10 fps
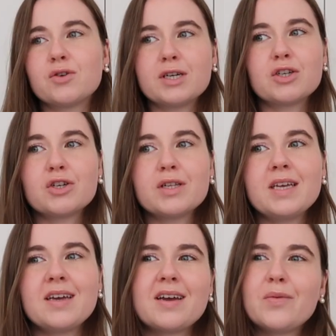
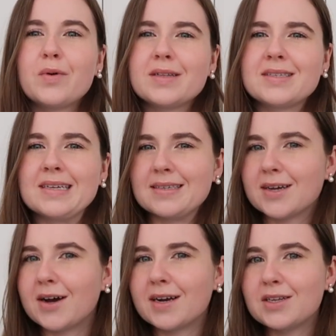Traditionally, kind of what
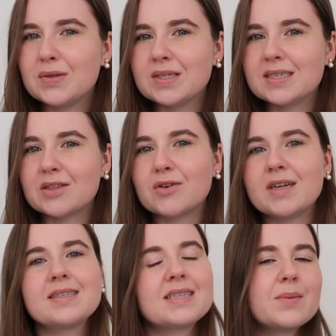Sézane uses in their
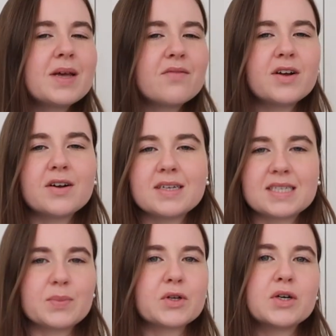knits. They make very
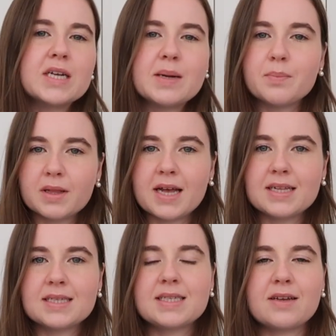similar knit
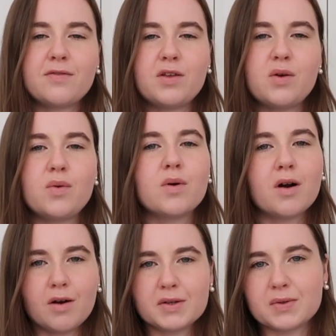blends. If you
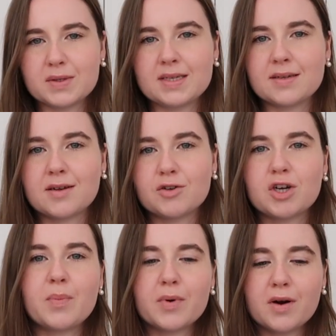are also a Sézane
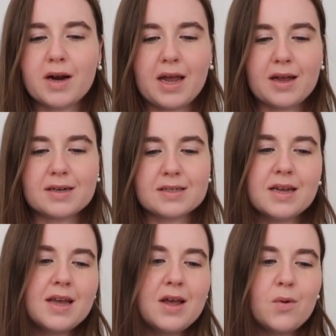shopper and
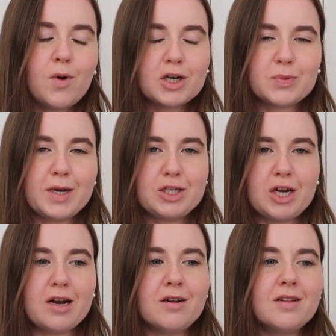watch my
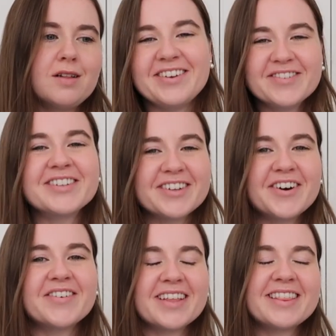channel, you will
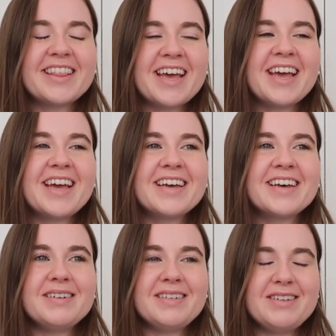know that they
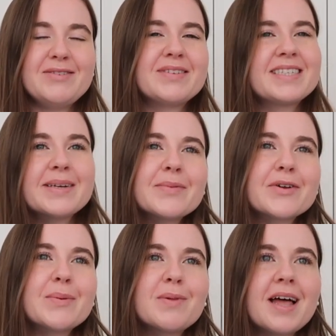use
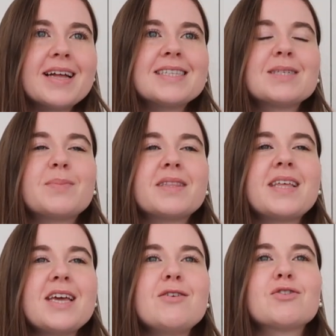similar blends, but
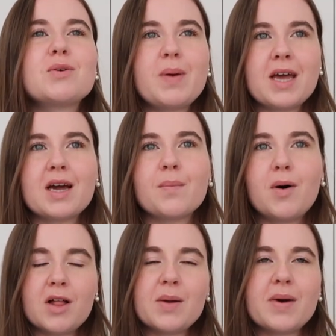they usually pick
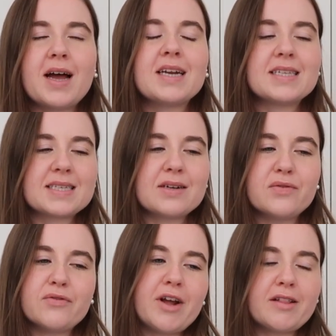polyamide instead
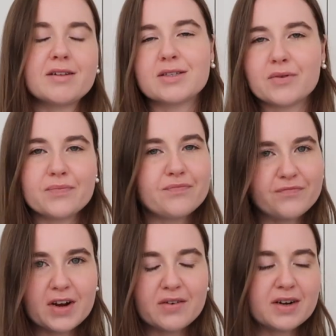of nylon. So
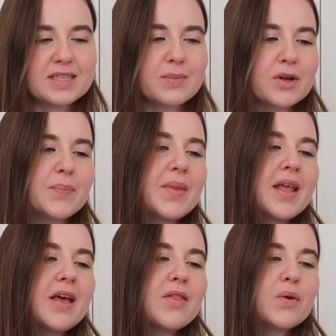very, very similar.
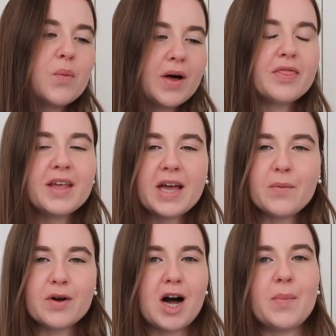The one thing I
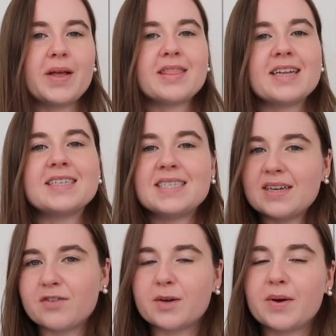will comment that is
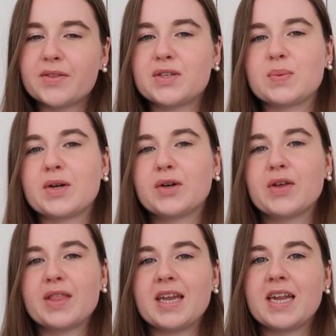different about this
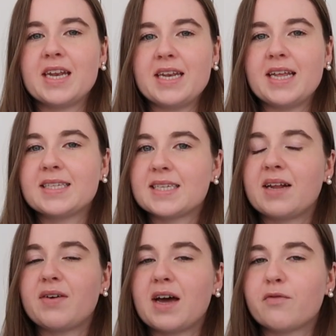sweater than knits that
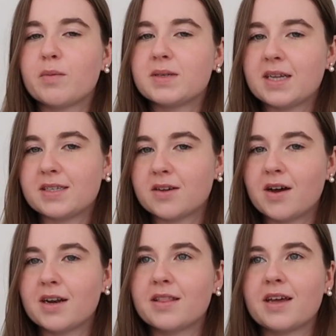I've had from
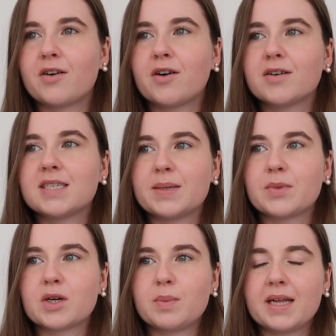Sézane that are
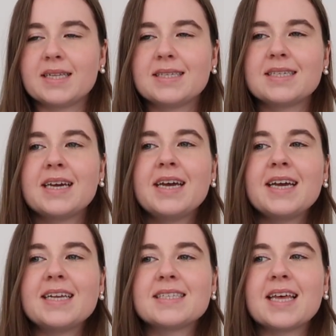similar blends
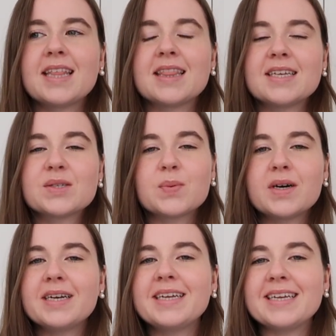is that this
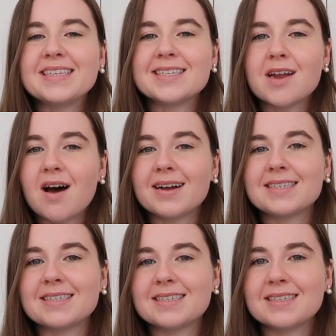one is
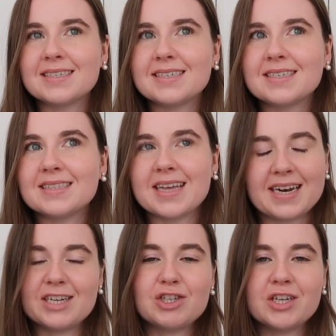not
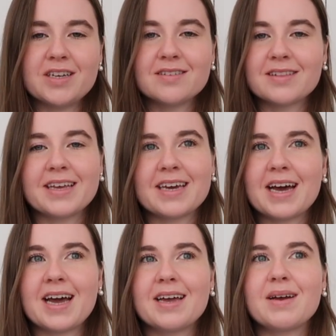that itchy. Like,
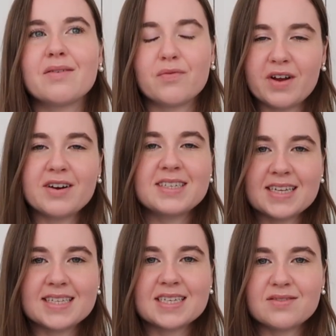I have very
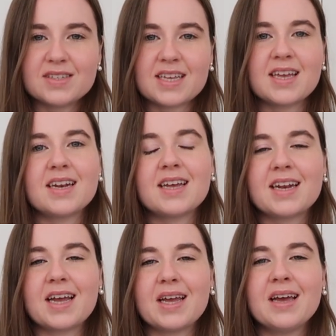sensitive skin,
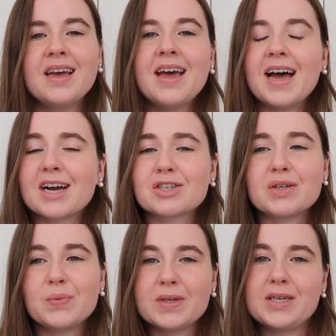and I
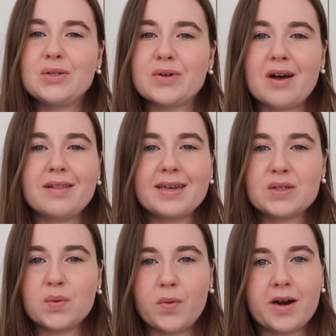actually really do not like
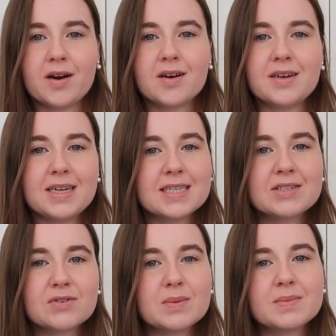to wear
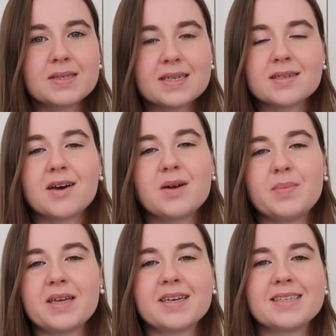knits from Sézane
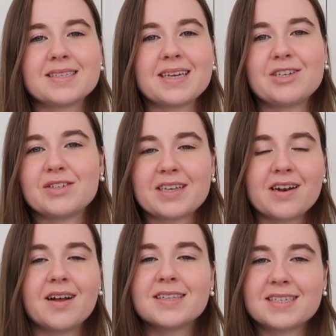because I just
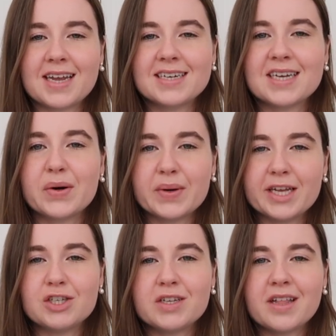cannot stand how
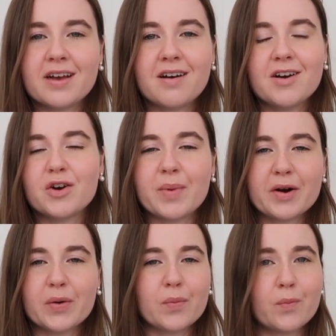itchy they are no
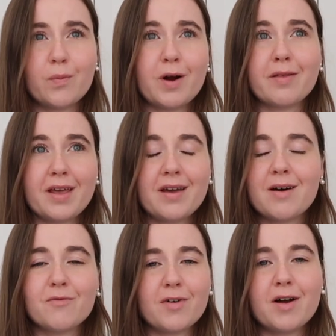matter where they
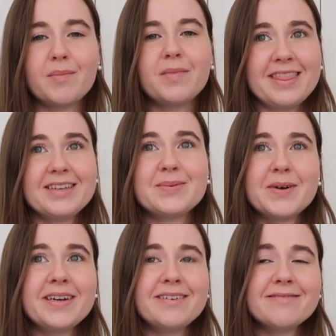come from. This
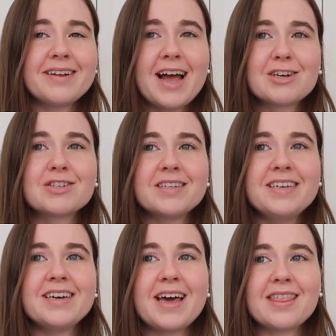one,
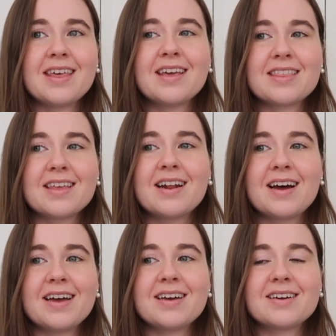actually, I think that
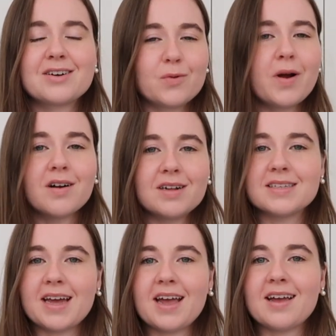I could wear all
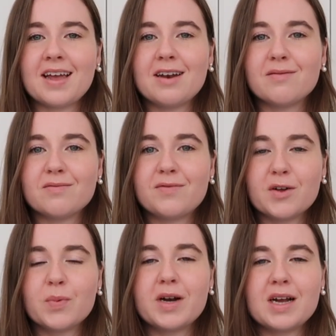day and
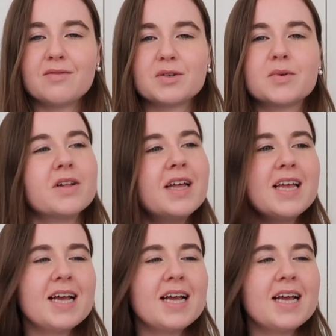feel pretty comfortable.